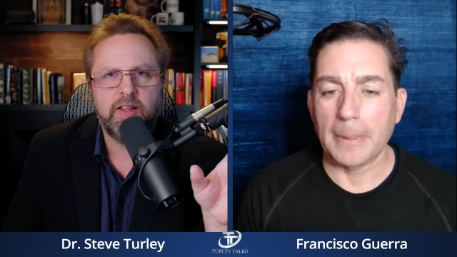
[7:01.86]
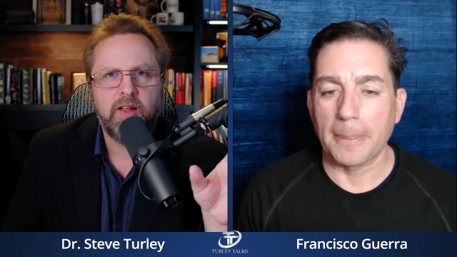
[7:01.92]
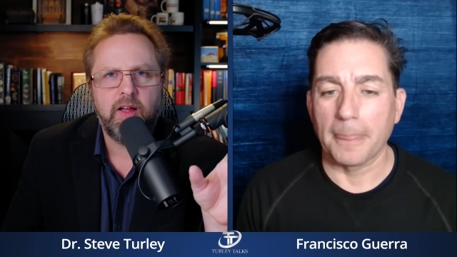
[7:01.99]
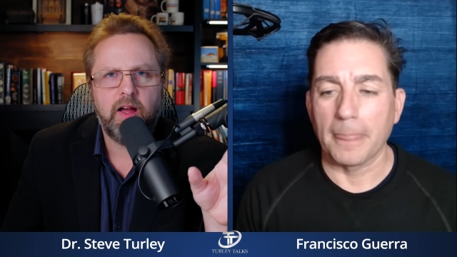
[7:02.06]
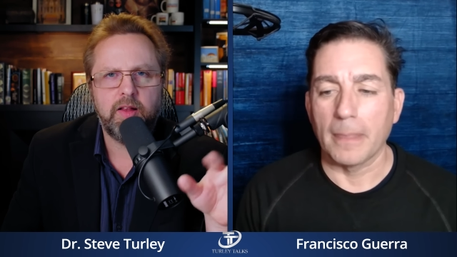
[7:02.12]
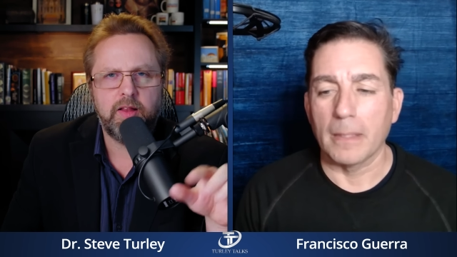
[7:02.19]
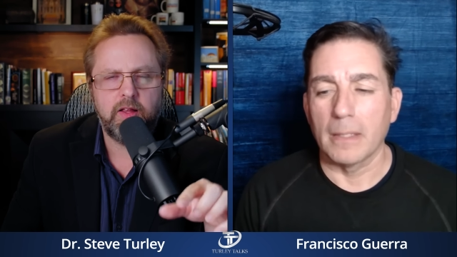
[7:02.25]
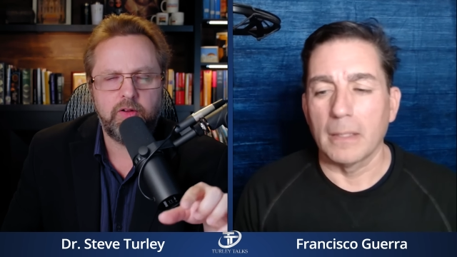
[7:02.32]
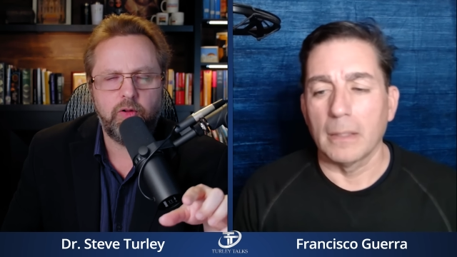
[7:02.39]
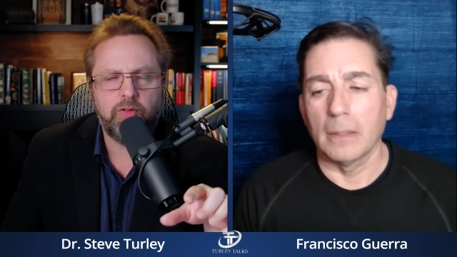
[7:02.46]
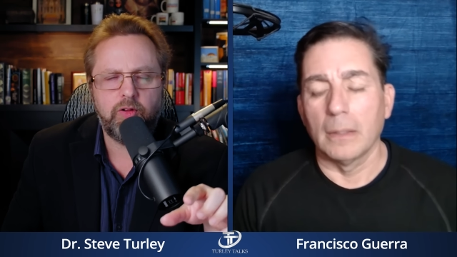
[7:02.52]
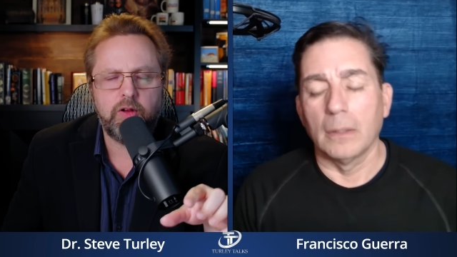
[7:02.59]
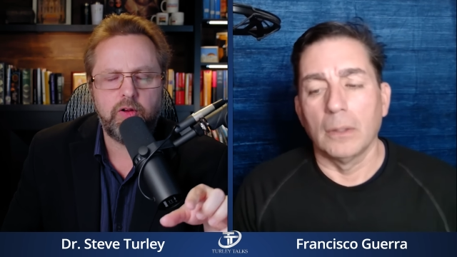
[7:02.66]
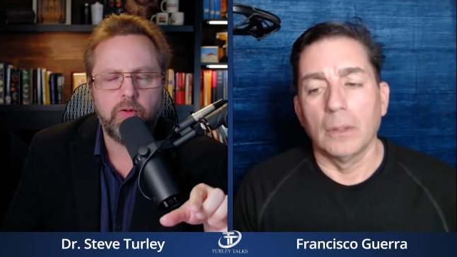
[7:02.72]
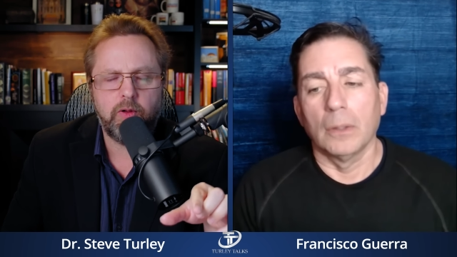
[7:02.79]
Speaker 1: uh, that you
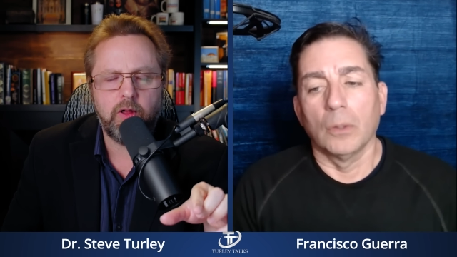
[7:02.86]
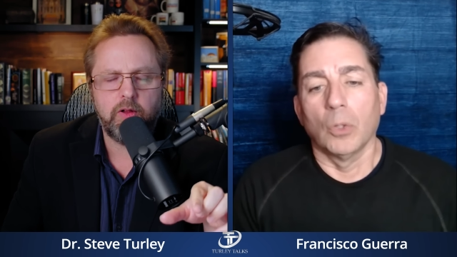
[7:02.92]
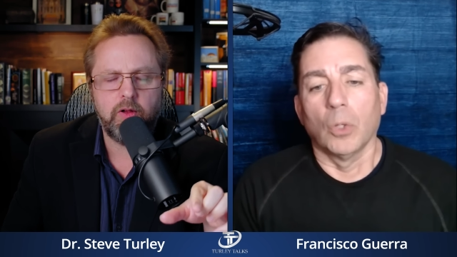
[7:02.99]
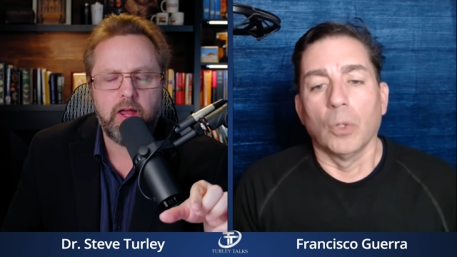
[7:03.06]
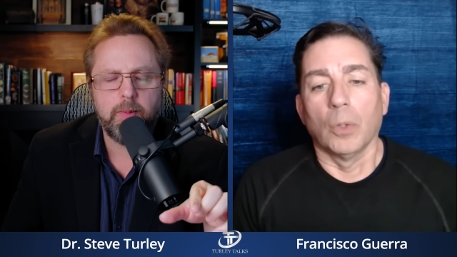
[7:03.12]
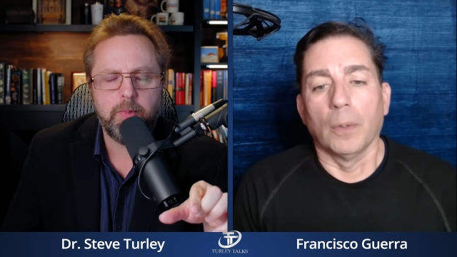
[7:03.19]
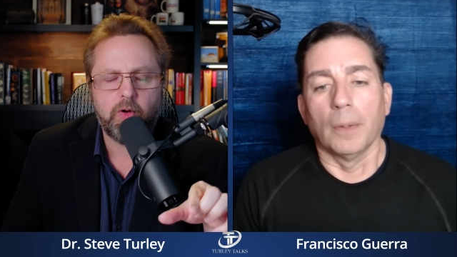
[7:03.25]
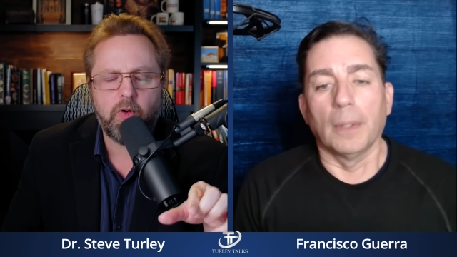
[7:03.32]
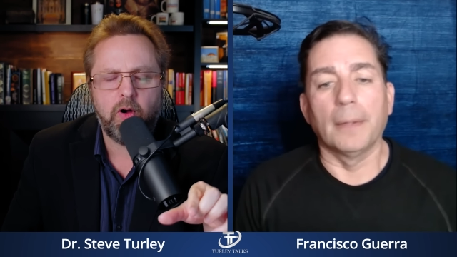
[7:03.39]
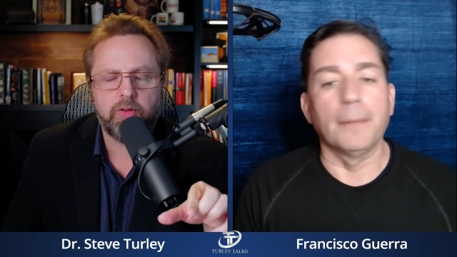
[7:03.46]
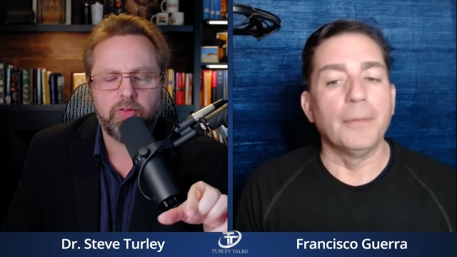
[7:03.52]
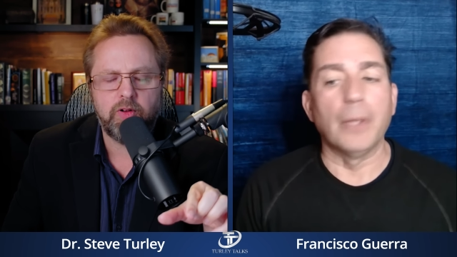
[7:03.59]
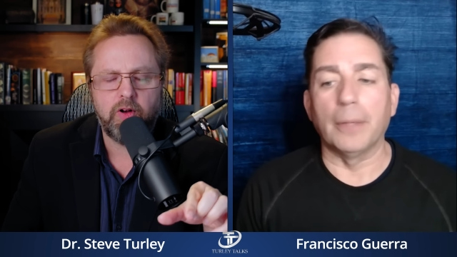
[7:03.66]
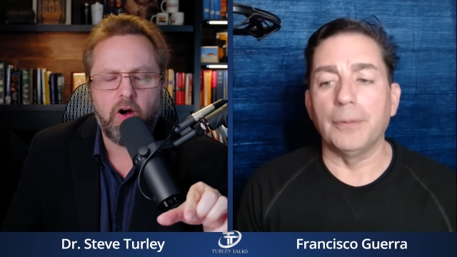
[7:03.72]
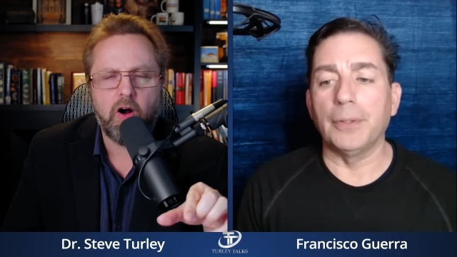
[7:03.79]
said you you came
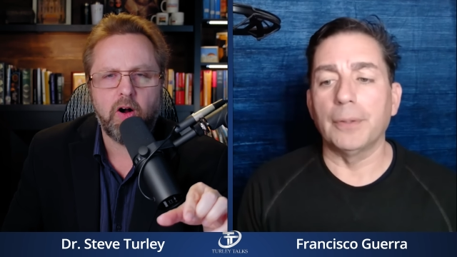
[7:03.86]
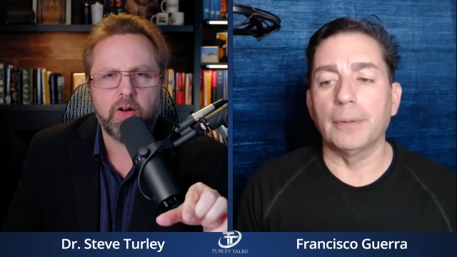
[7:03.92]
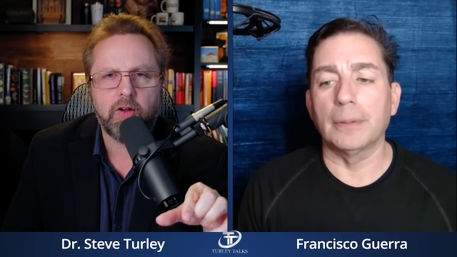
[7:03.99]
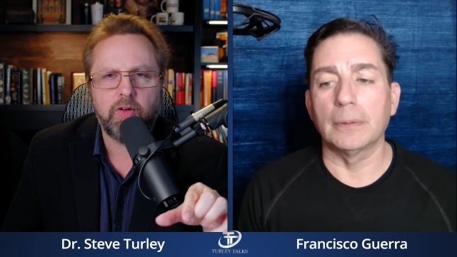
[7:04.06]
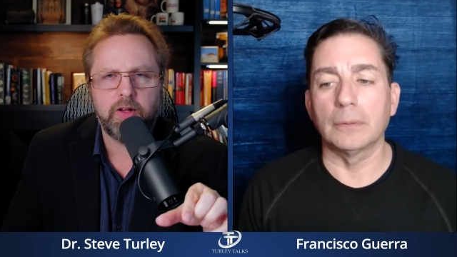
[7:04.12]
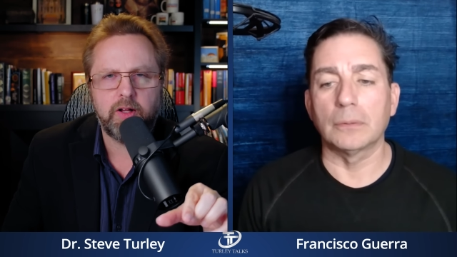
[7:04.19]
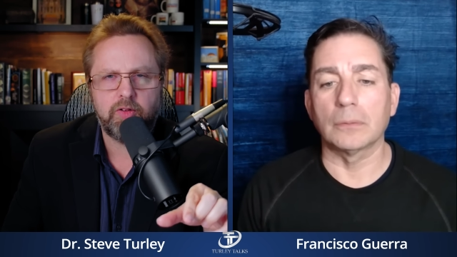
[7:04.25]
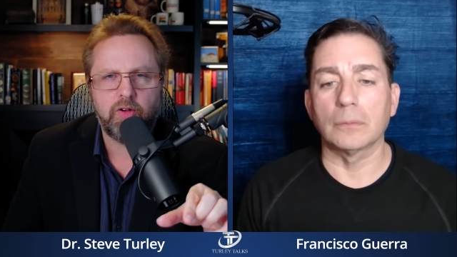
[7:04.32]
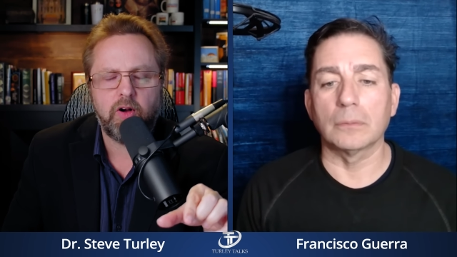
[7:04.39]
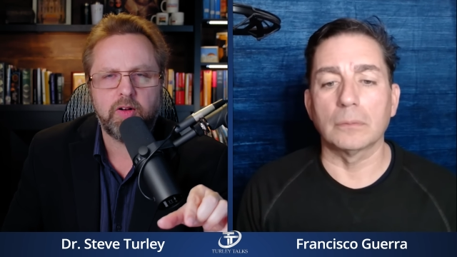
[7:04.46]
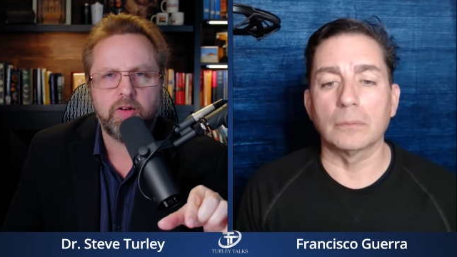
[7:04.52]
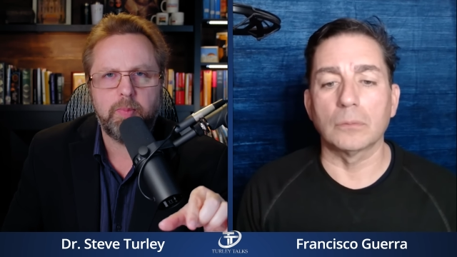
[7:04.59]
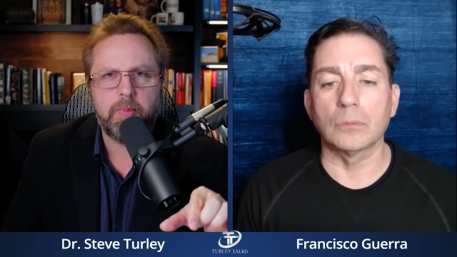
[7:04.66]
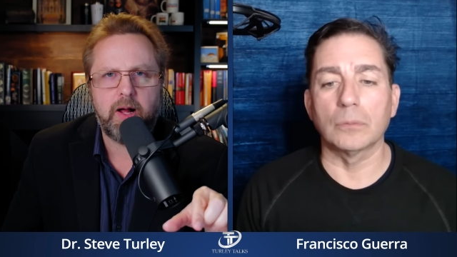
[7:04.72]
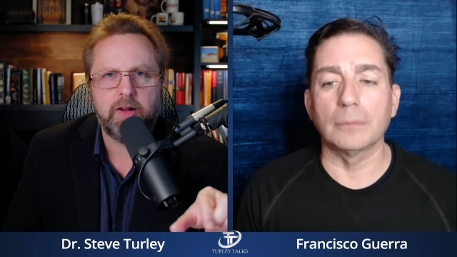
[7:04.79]
across an article that
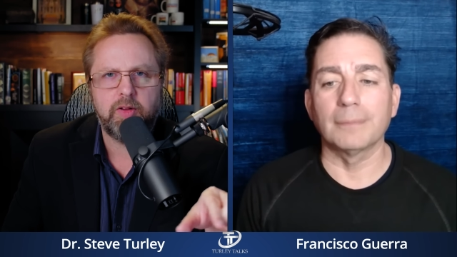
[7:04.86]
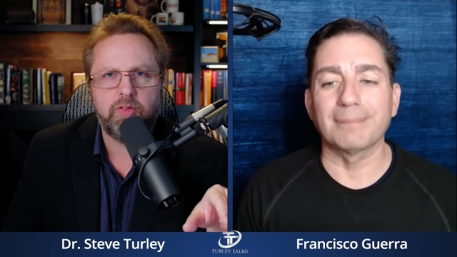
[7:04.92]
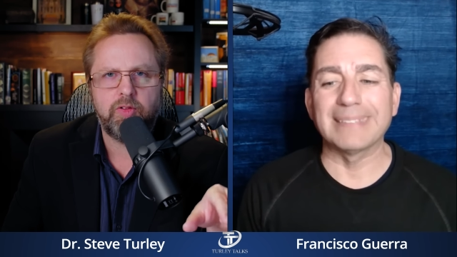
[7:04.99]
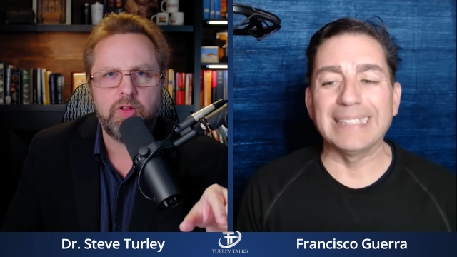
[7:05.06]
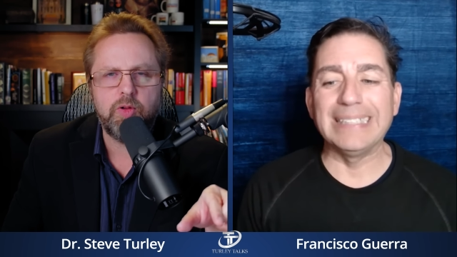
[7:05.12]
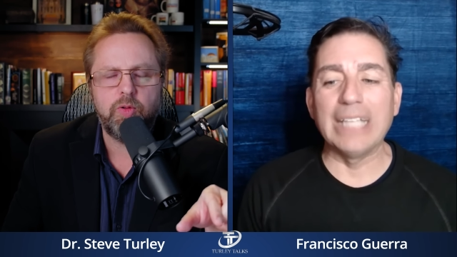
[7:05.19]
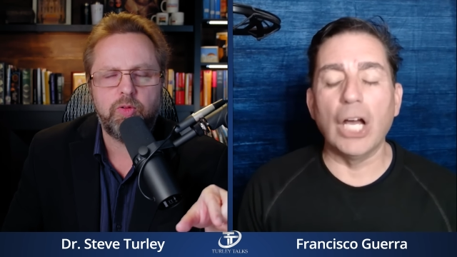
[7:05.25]
talked about its use.